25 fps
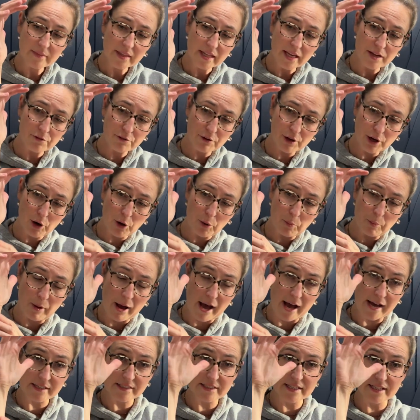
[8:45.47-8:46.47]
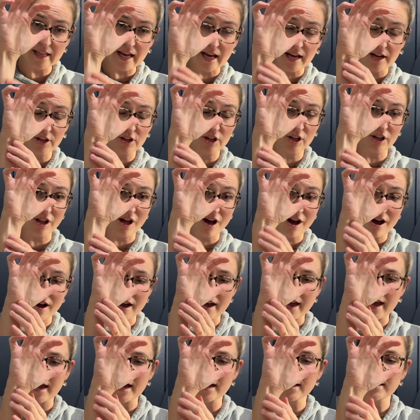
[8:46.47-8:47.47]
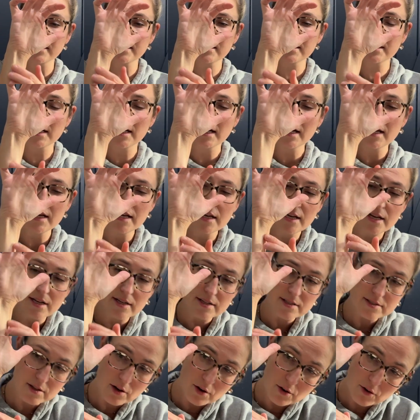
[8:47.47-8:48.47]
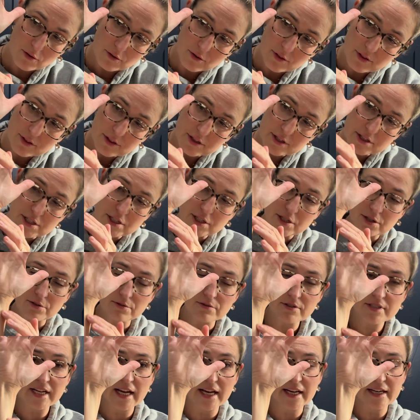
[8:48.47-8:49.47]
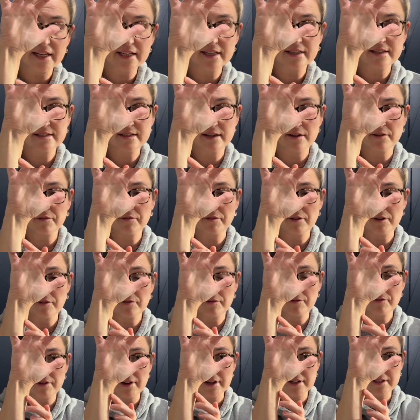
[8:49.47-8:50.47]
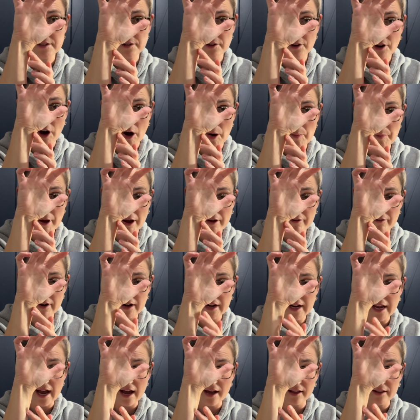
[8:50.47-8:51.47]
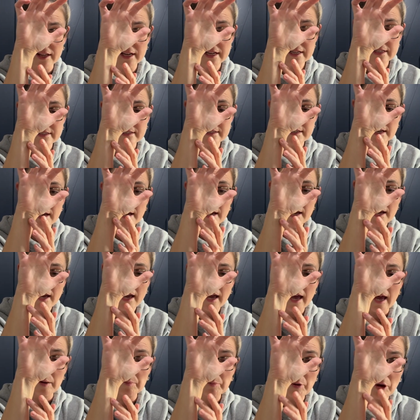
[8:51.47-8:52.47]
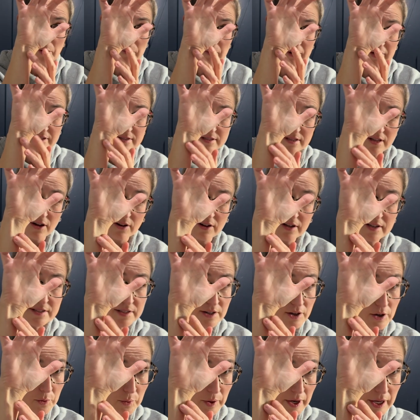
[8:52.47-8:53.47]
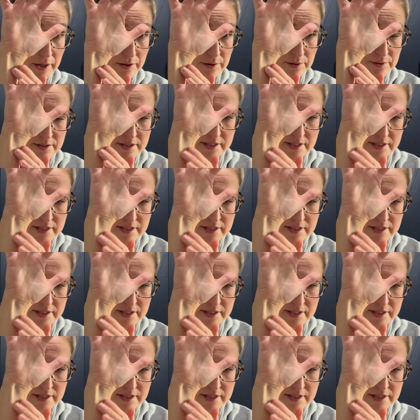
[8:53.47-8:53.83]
If we go back to that claw hand, so the 2 tendons of Flexor Carpi Radialis and Palmaris longus are quite close